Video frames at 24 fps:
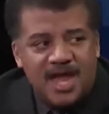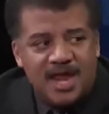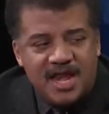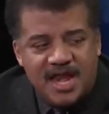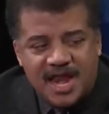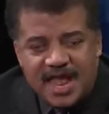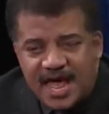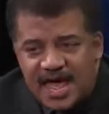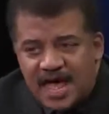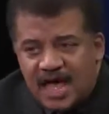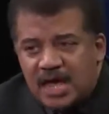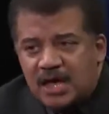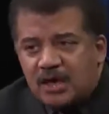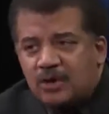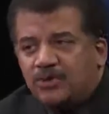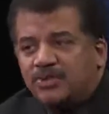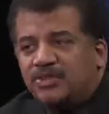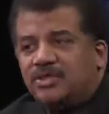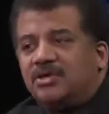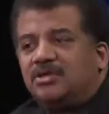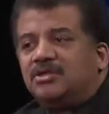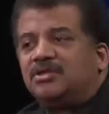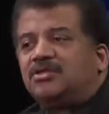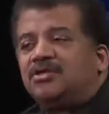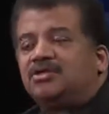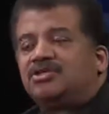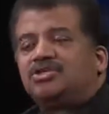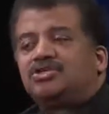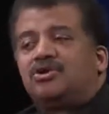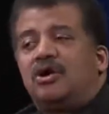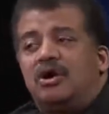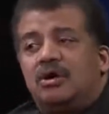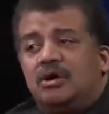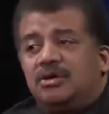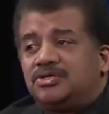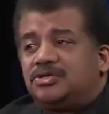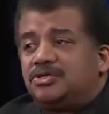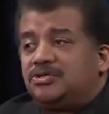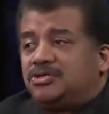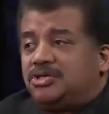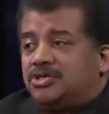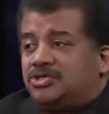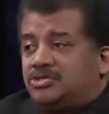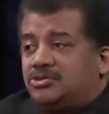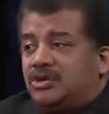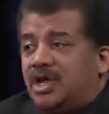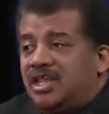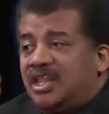And now the stars are
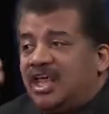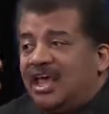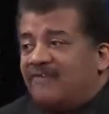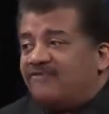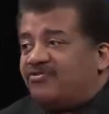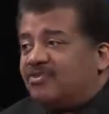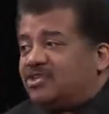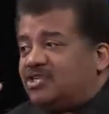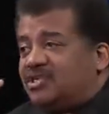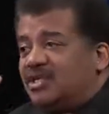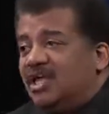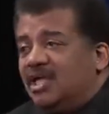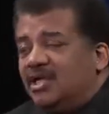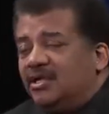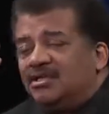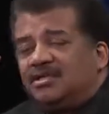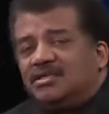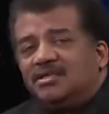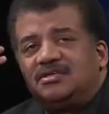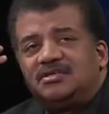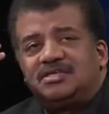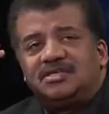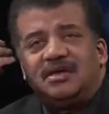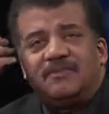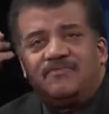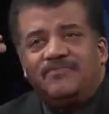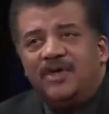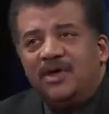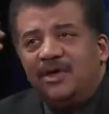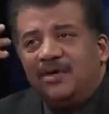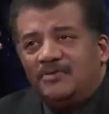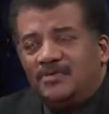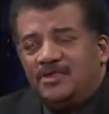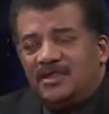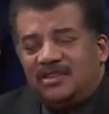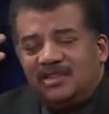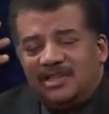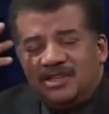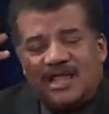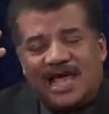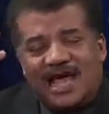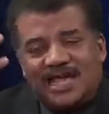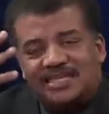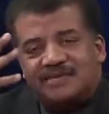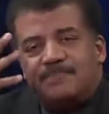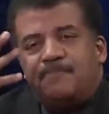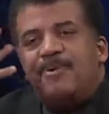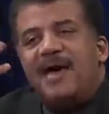just trying to have the
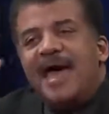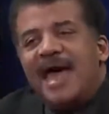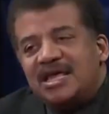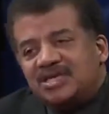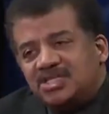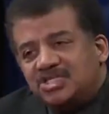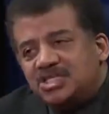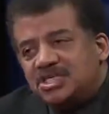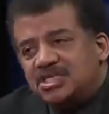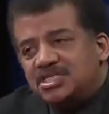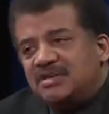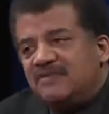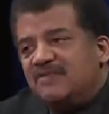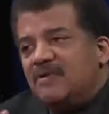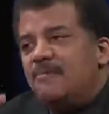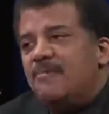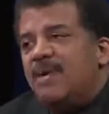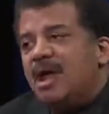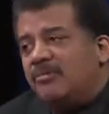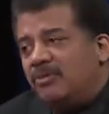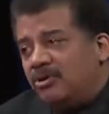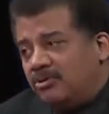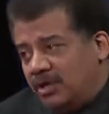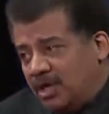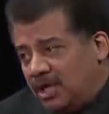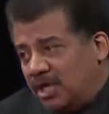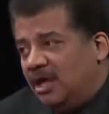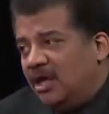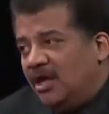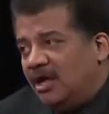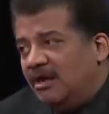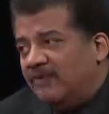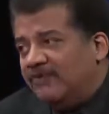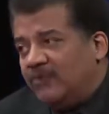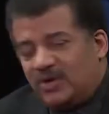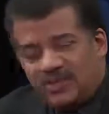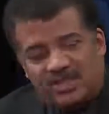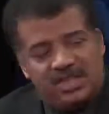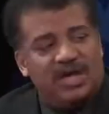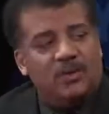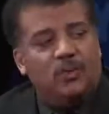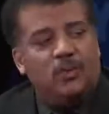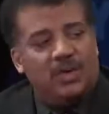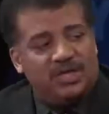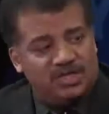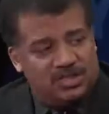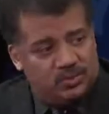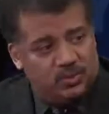last bastions of a memory of what
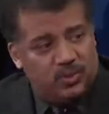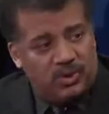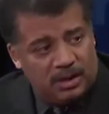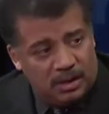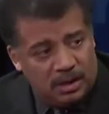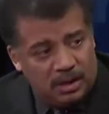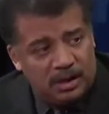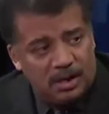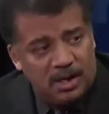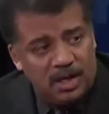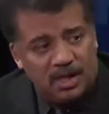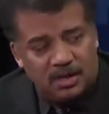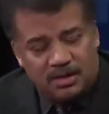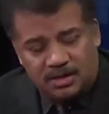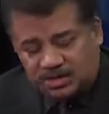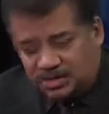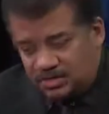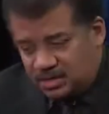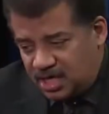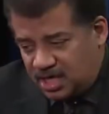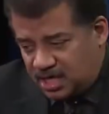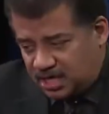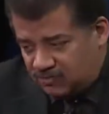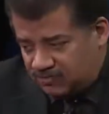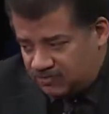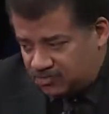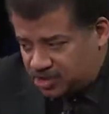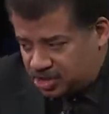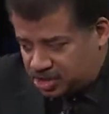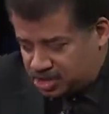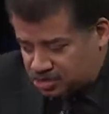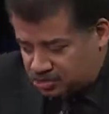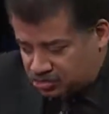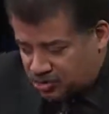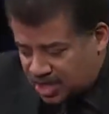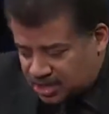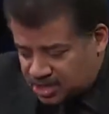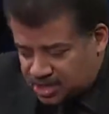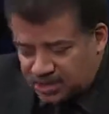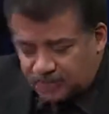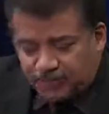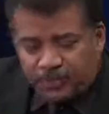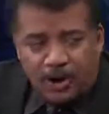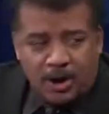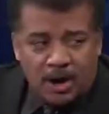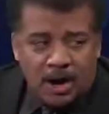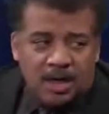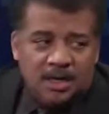they once were, because they're getting
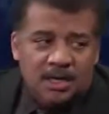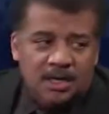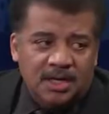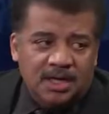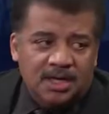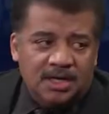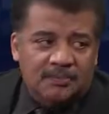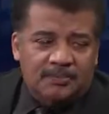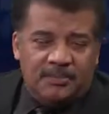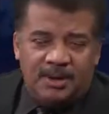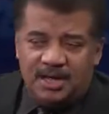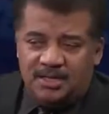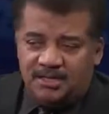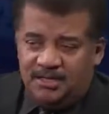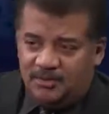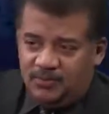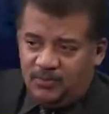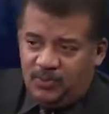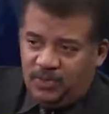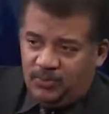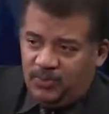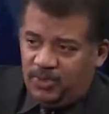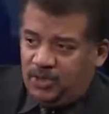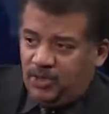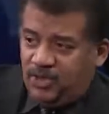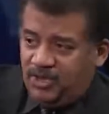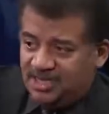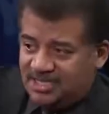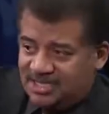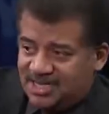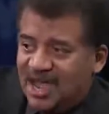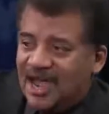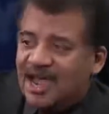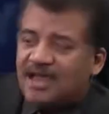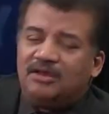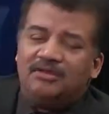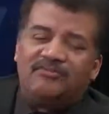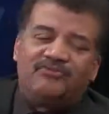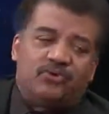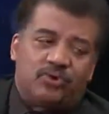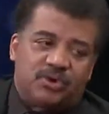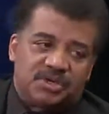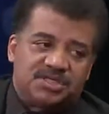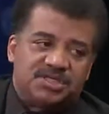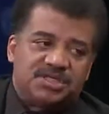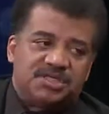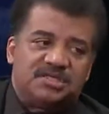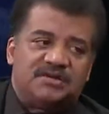stretched apart by what we call the tidal
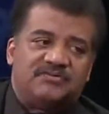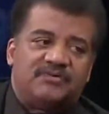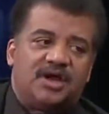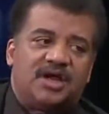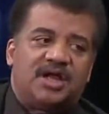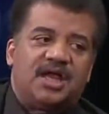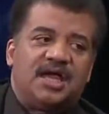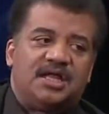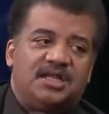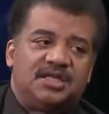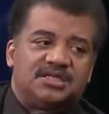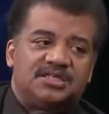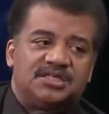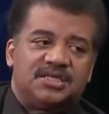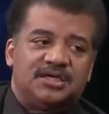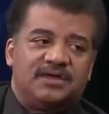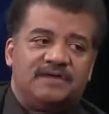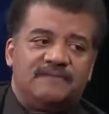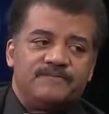forces of our galaxy.